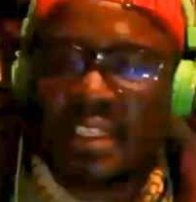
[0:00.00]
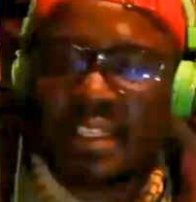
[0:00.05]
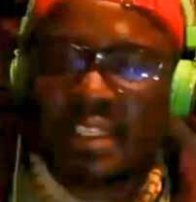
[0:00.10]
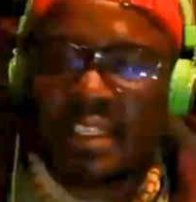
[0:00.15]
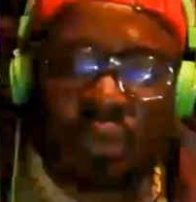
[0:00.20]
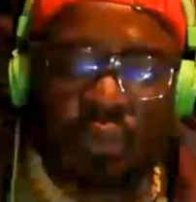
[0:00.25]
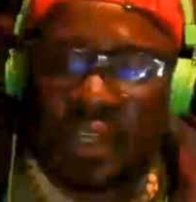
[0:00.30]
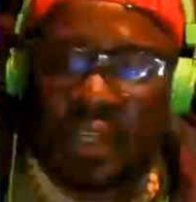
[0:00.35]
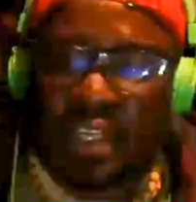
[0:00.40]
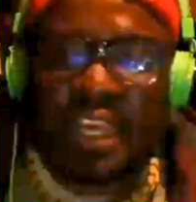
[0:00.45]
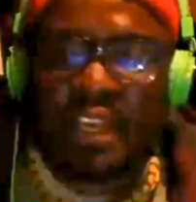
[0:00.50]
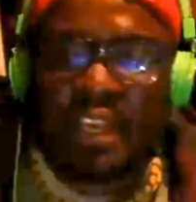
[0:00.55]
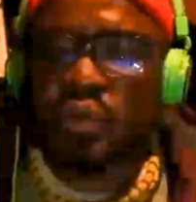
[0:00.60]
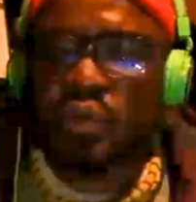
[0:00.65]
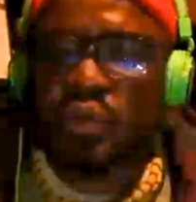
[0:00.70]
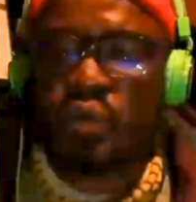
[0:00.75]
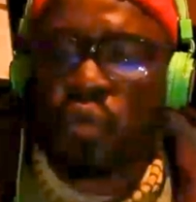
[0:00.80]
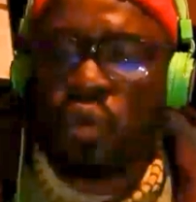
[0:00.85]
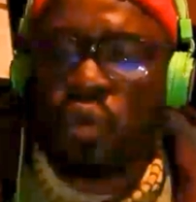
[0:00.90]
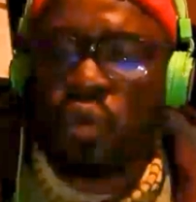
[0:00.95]
We try to
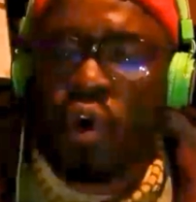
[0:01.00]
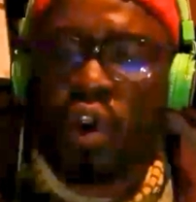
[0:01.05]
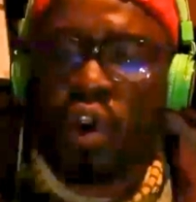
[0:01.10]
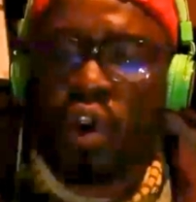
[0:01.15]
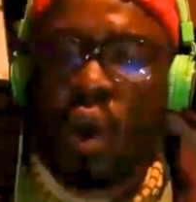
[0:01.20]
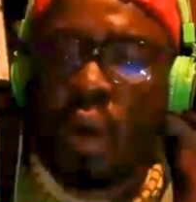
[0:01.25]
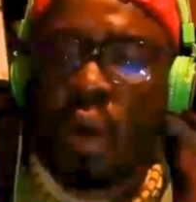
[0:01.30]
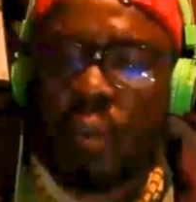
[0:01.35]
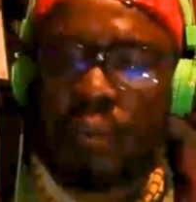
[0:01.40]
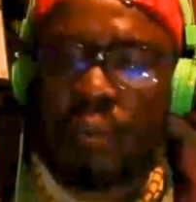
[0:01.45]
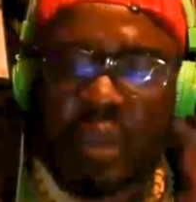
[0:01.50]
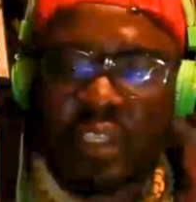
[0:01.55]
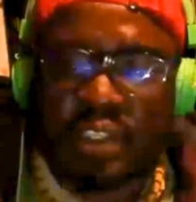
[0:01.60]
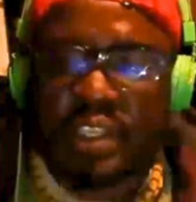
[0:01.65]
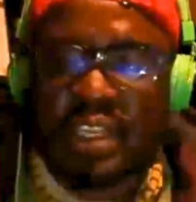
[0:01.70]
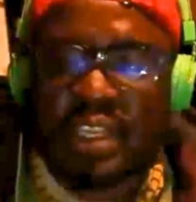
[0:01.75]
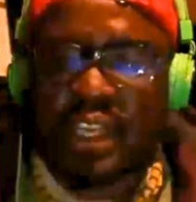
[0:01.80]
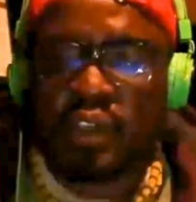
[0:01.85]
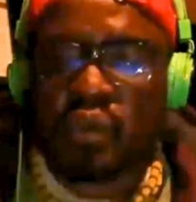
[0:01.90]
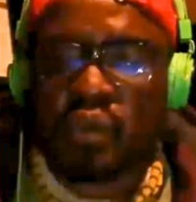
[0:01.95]
do all our best,
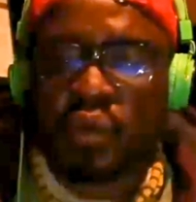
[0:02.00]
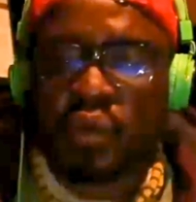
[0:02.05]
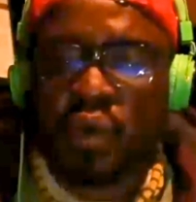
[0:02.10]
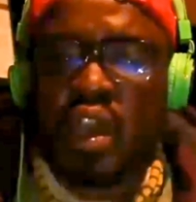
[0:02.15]
trying to